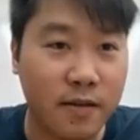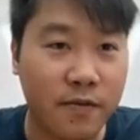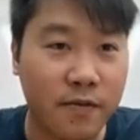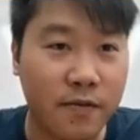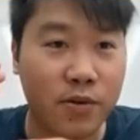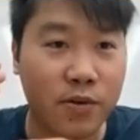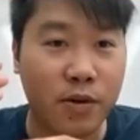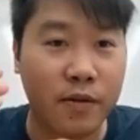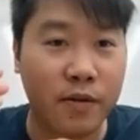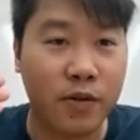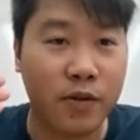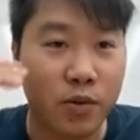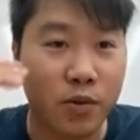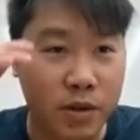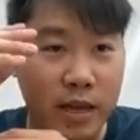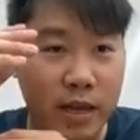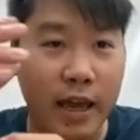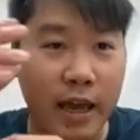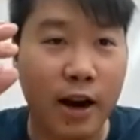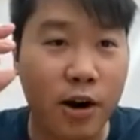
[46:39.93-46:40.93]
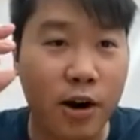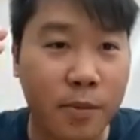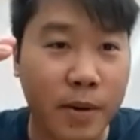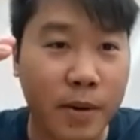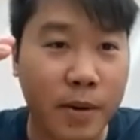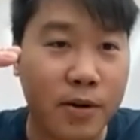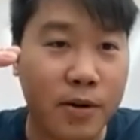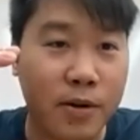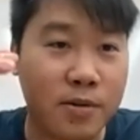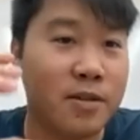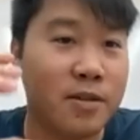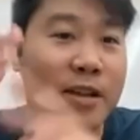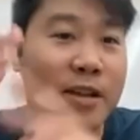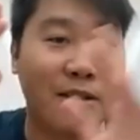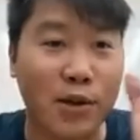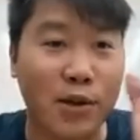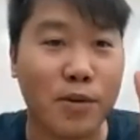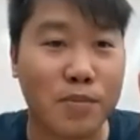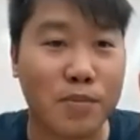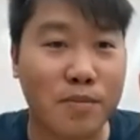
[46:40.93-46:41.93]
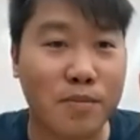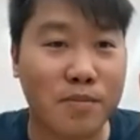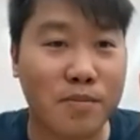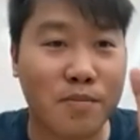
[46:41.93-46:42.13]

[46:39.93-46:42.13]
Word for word: if you if you only care about like you know